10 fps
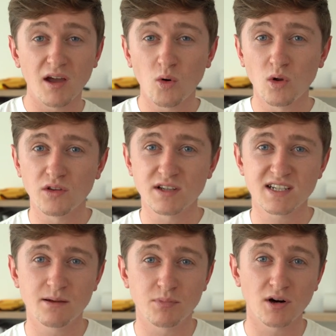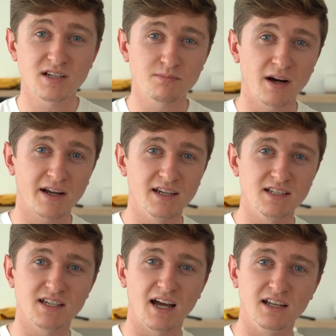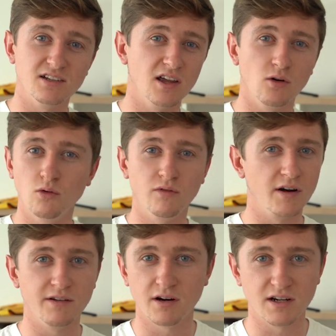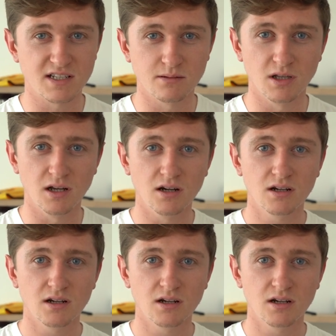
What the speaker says: they're all on the same price brackets and they're all very, very similar.